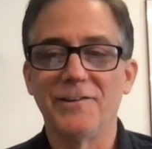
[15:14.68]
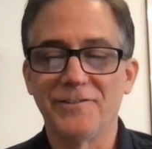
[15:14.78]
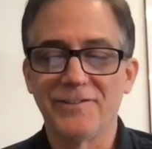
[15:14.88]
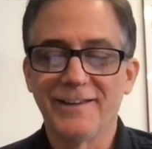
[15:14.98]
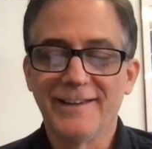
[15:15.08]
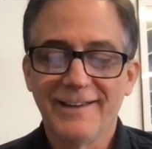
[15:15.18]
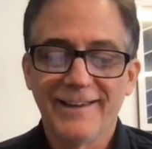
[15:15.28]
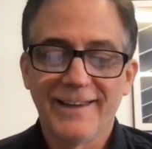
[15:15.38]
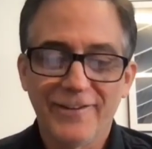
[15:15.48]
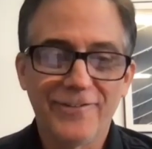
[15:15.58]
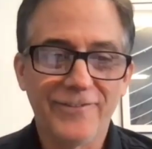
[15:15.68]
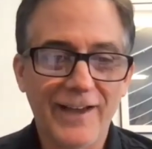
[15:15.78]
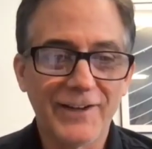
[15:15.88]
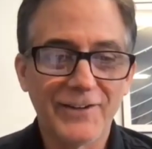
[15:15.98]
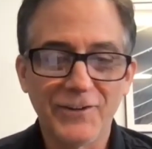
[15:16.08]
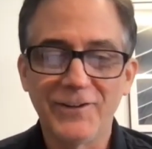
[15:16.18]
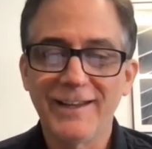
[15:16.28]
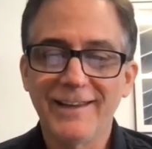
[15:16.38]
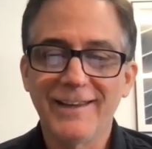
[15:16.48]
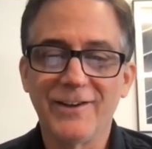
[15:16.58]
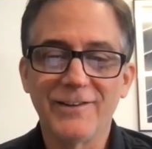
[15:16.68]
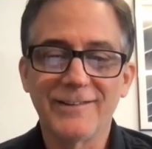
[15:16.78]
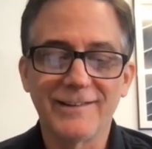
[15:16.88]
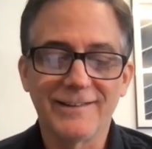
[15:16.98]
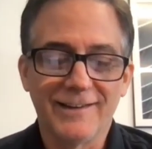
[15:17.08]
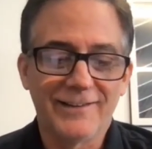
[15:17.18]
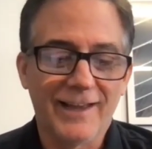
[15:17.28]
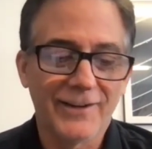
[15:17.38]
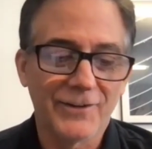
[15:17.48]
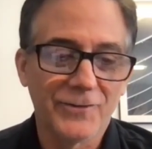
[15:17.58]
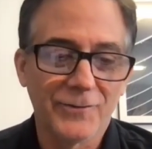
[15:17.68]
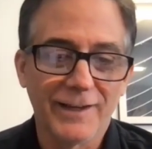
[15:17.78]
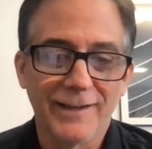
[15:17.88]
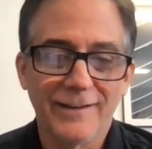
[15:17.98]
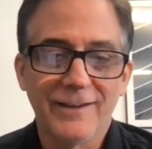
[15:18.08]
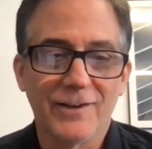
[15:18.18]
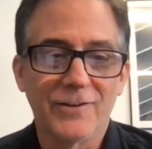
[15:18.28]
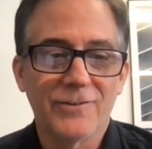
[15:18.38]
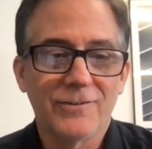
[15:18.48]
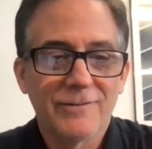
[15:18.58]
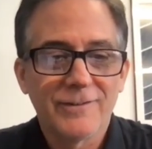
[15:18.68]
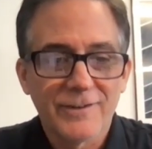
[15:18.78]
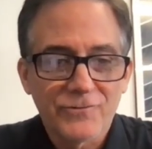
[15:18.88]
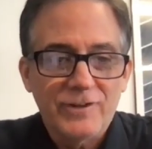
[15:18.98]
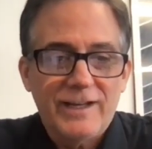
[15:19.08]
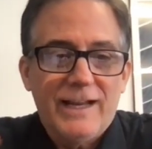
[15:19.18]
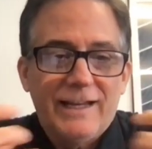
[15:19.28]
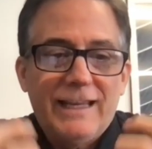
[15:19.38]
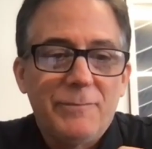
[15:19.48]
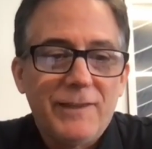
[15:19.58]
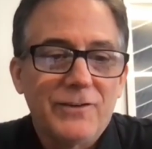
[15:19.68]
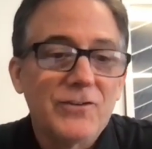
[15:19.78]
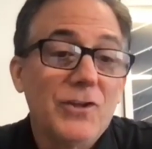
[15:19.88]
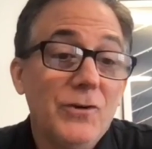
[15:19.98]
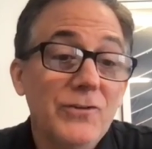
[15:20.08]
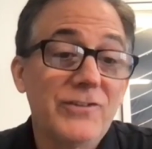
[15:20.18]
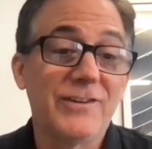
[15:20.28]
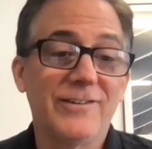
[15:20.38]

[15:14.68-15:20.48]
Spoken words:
of fine tuning. As designers, we, kind of keep things close,